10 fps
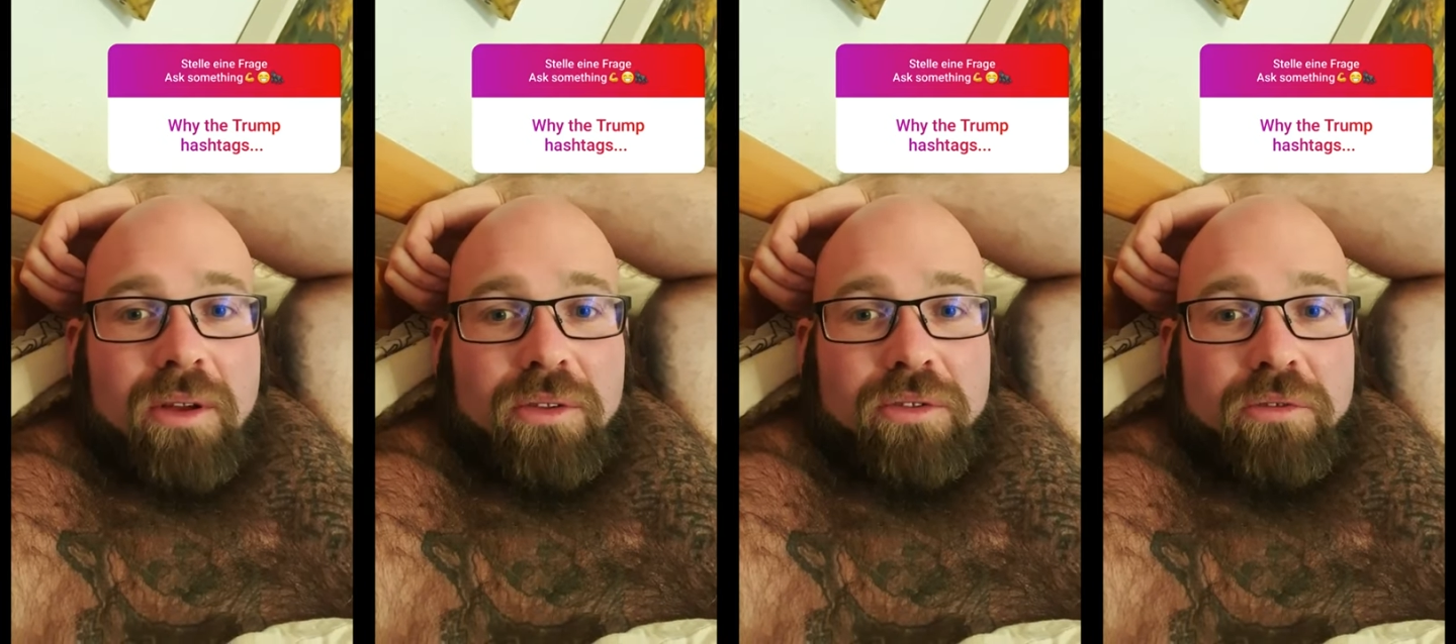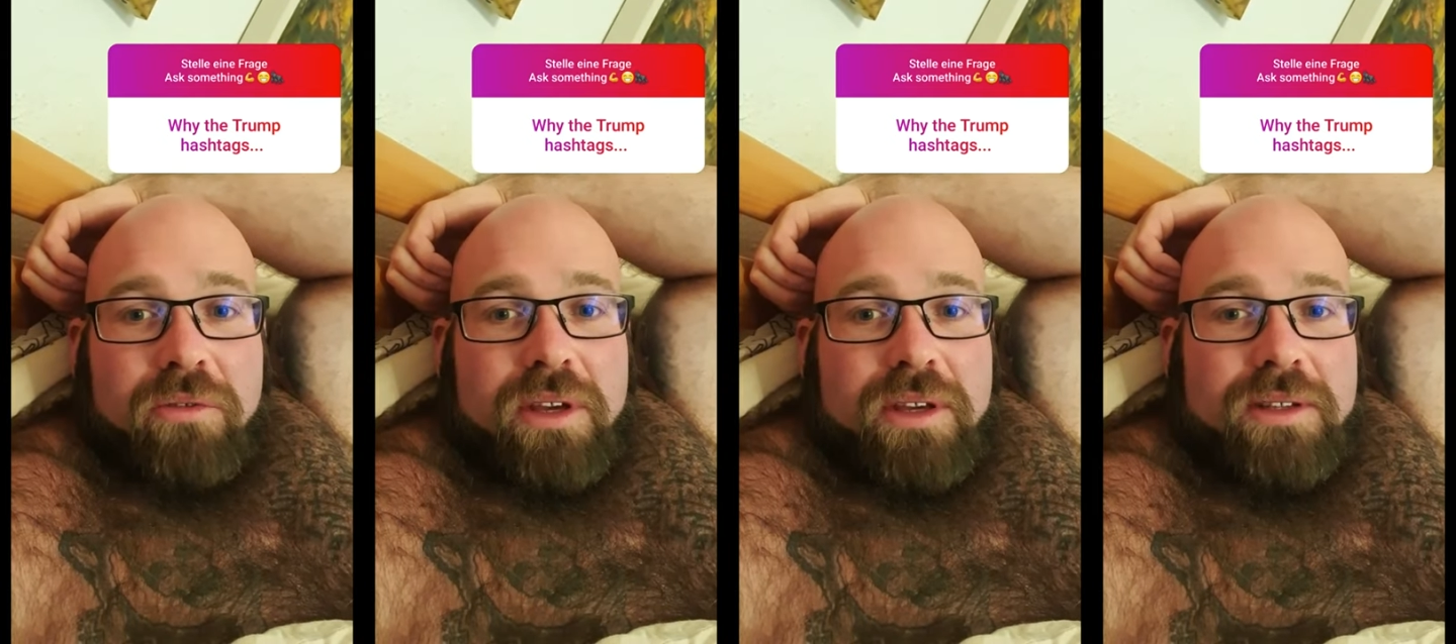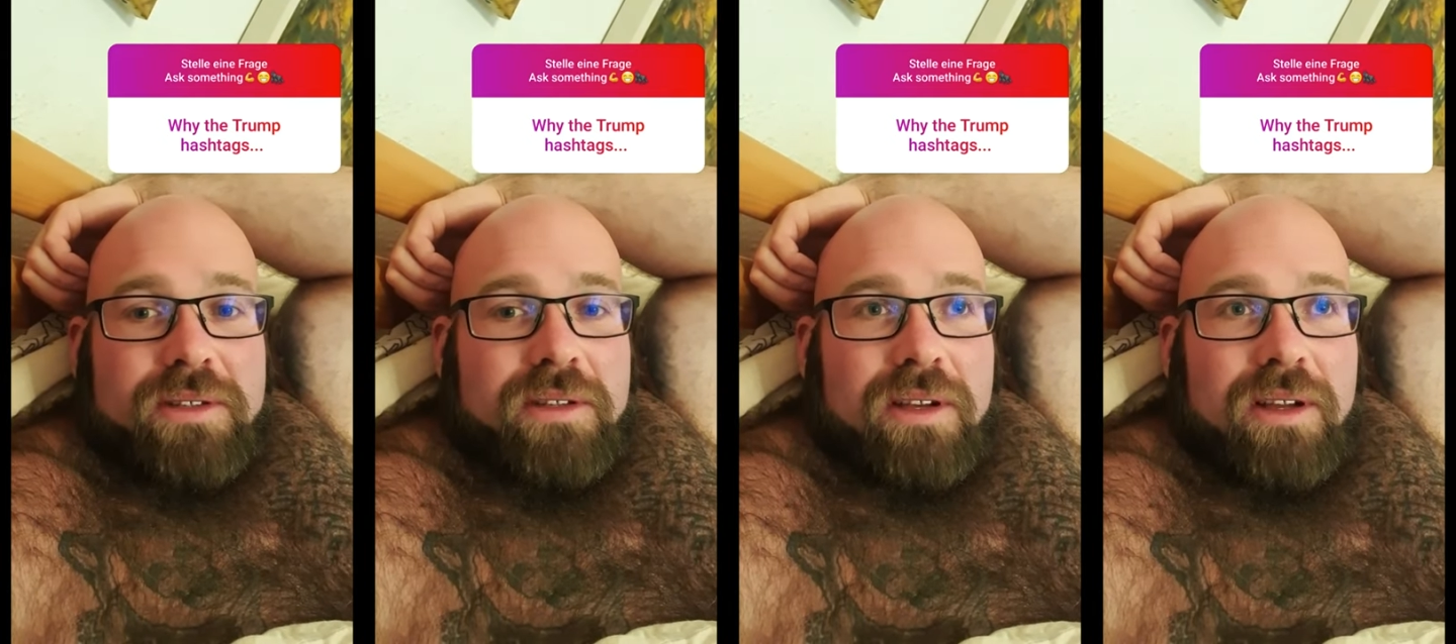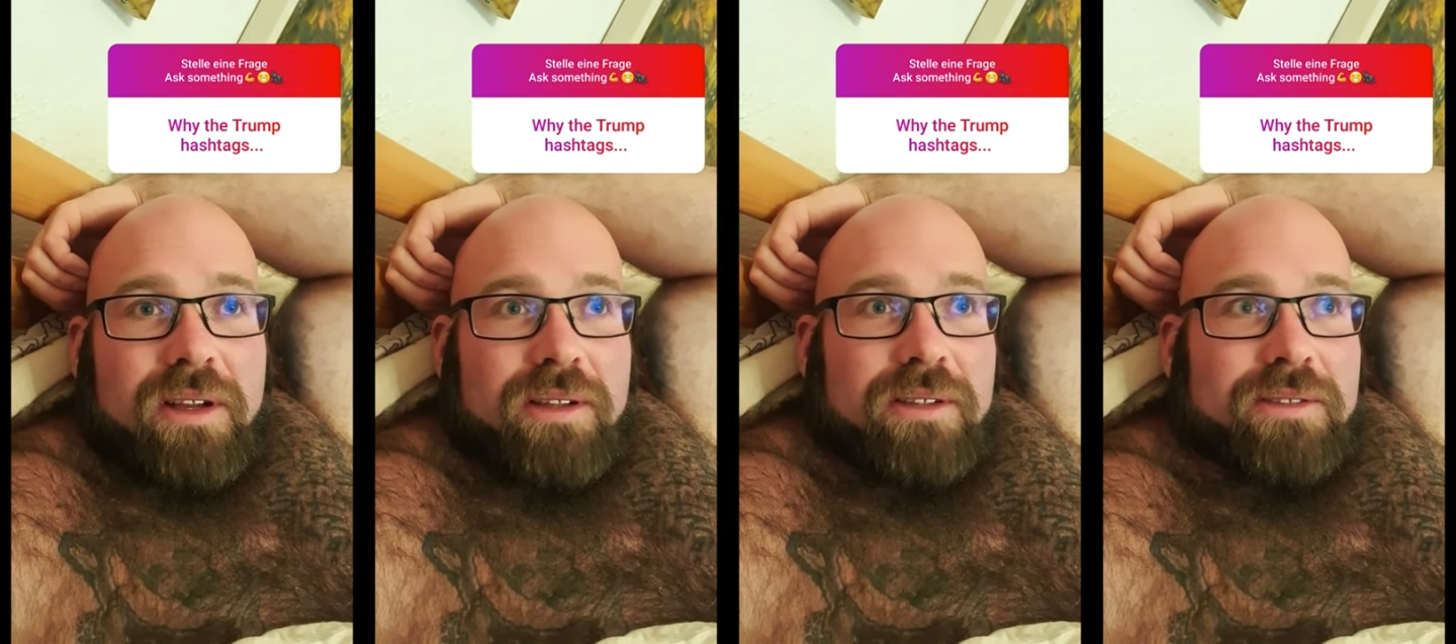on trees
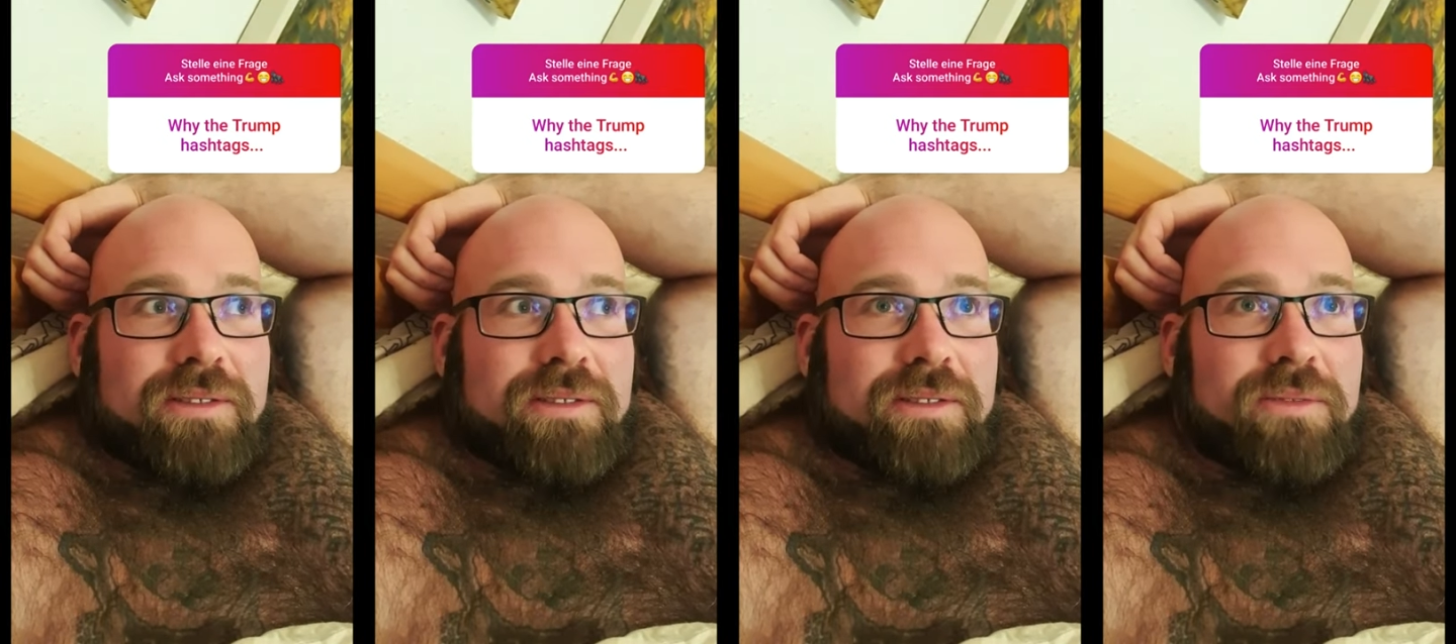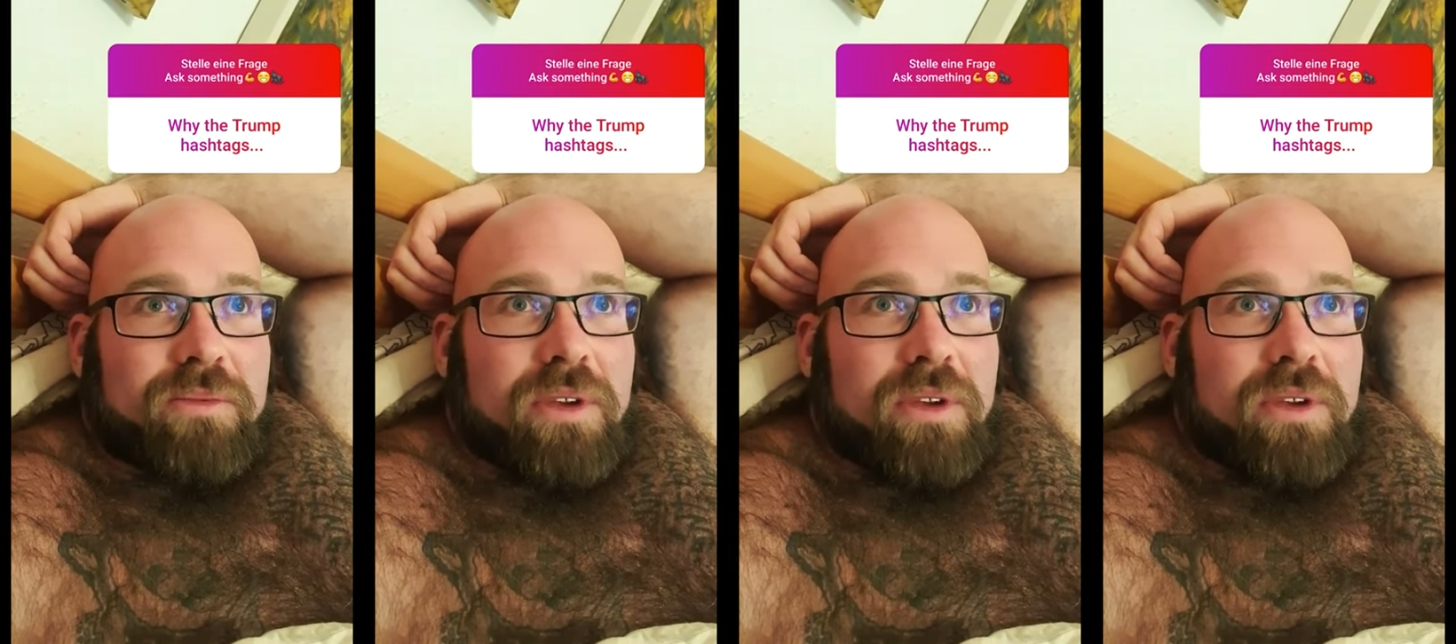and